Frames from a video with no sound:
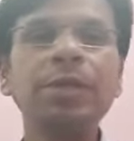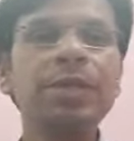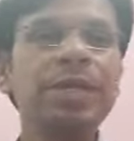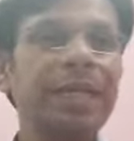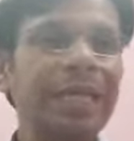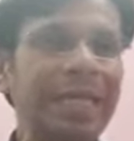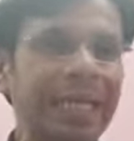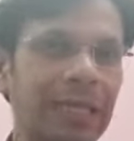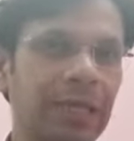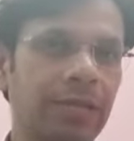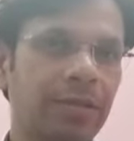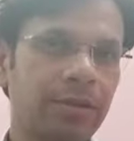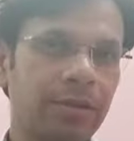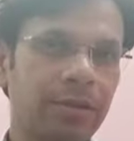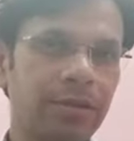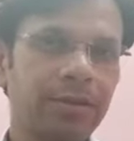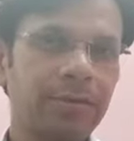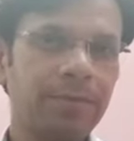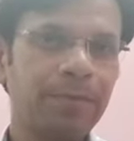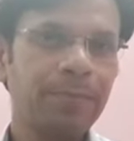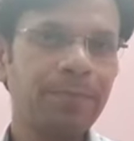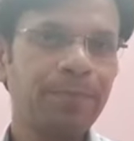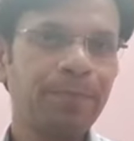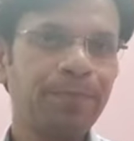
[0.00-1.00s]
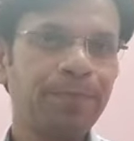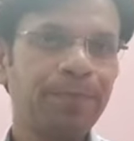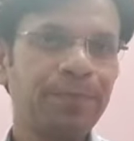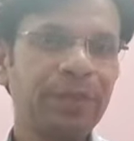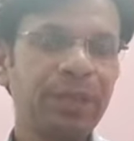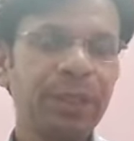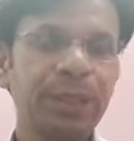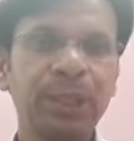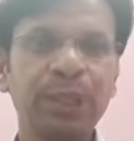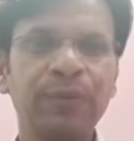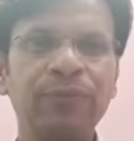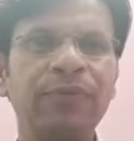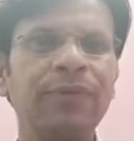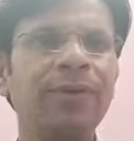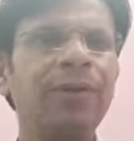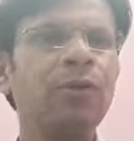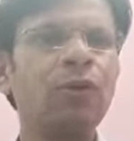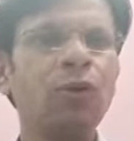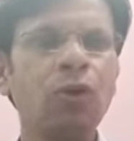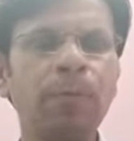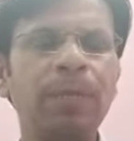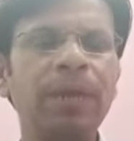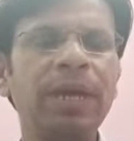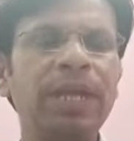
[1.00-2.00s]
cities. If you'll
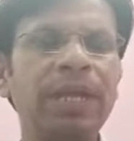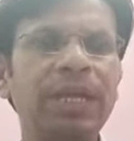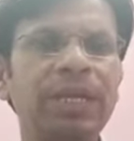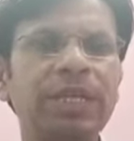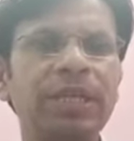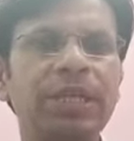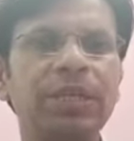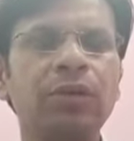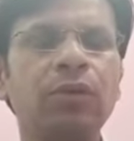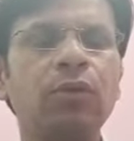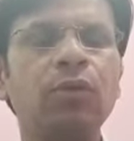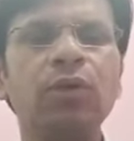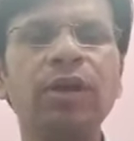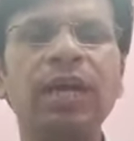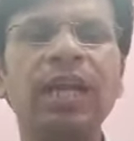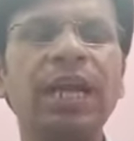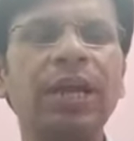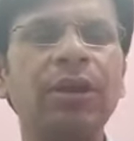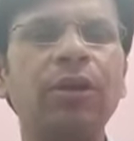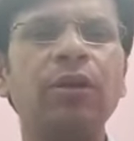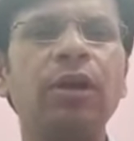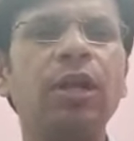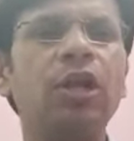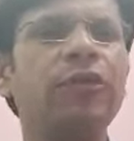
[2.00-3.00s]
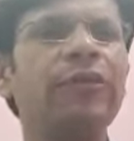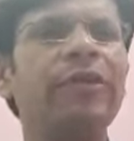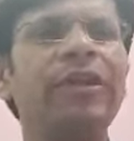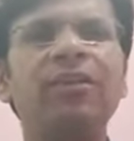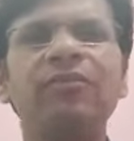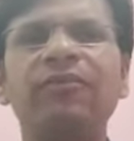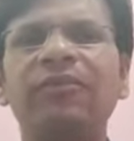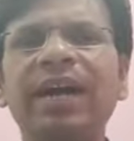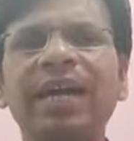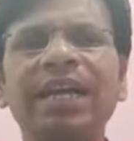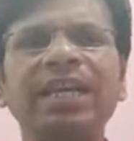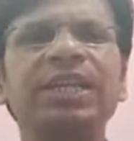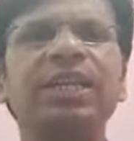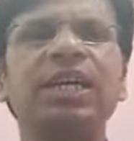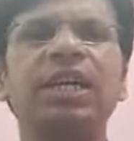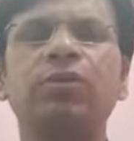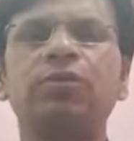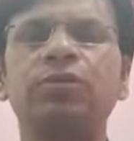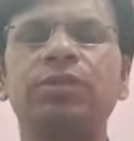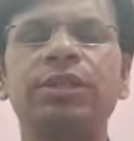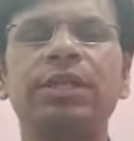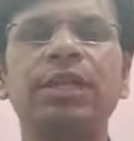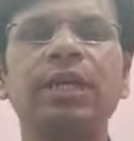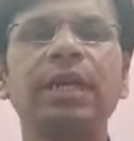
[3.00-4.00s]
open it in Google and all, you will find
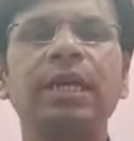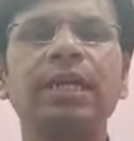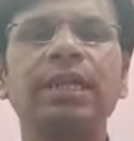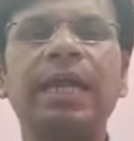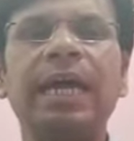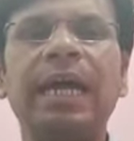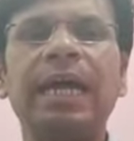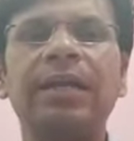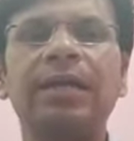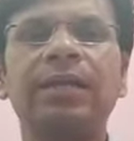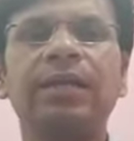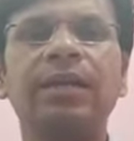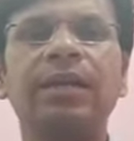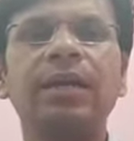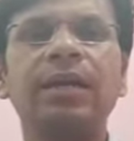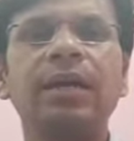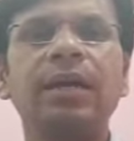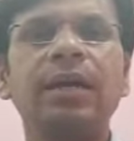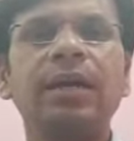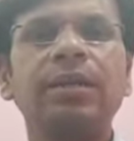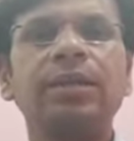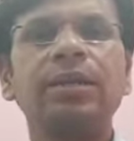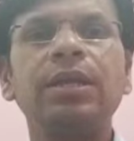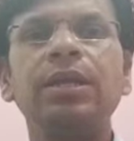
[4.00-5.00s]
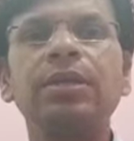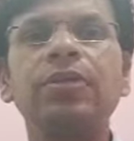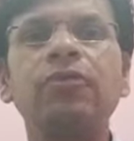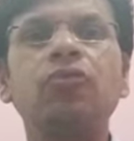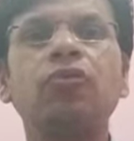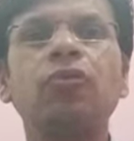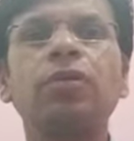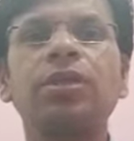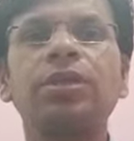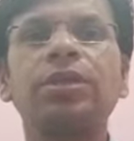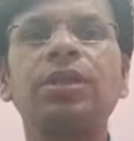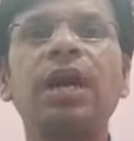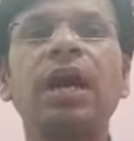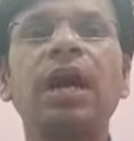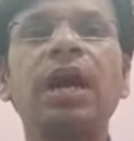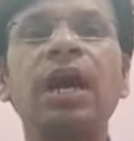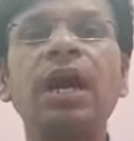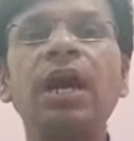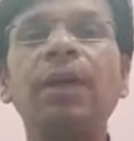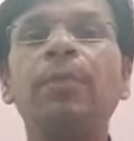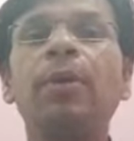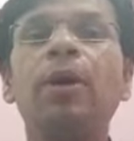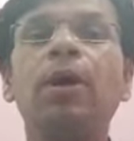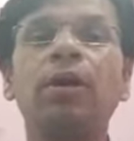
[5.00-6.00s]
out that this was the
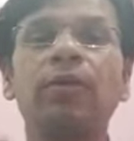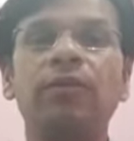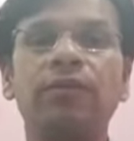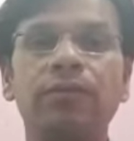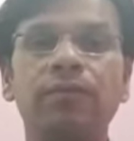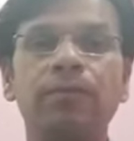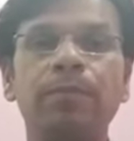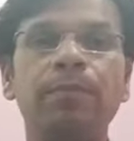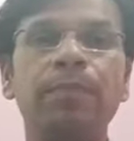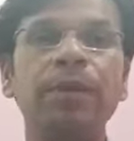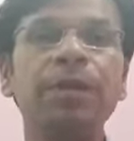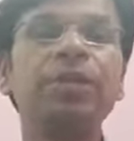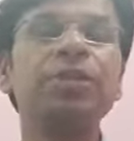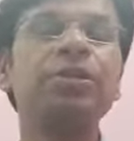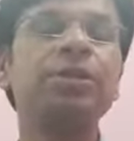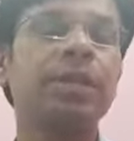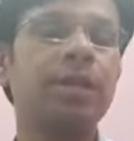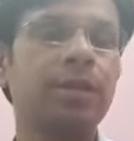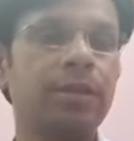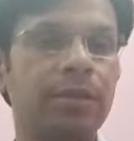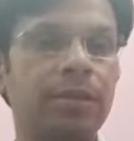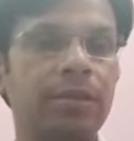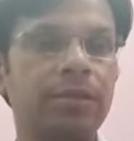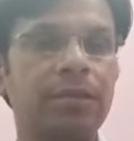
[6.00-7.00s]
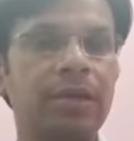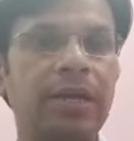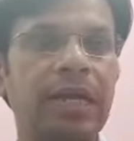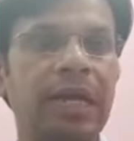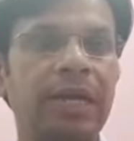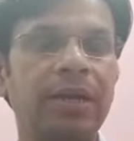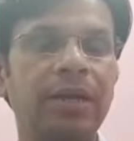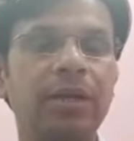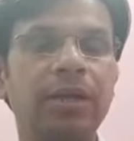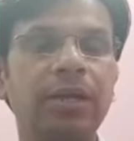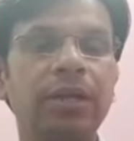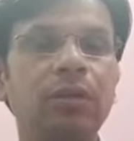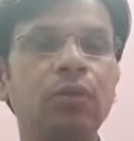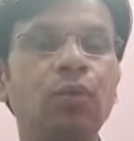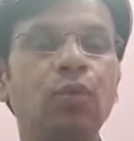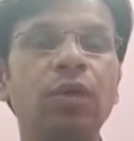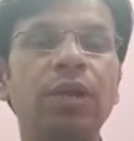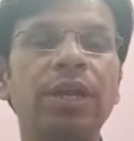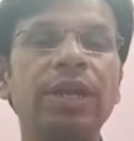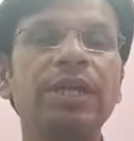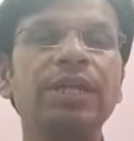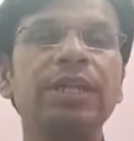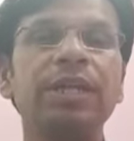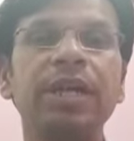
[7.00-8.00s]
hub of business in
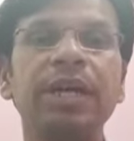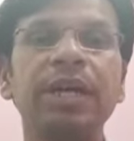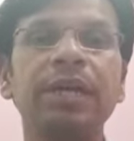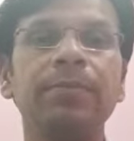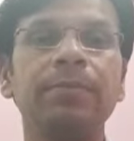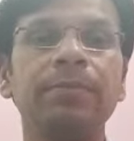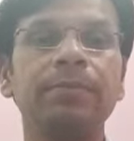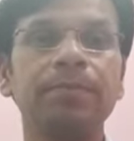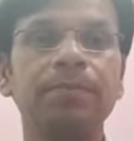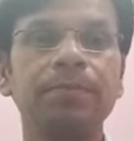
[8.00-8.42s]
olden time.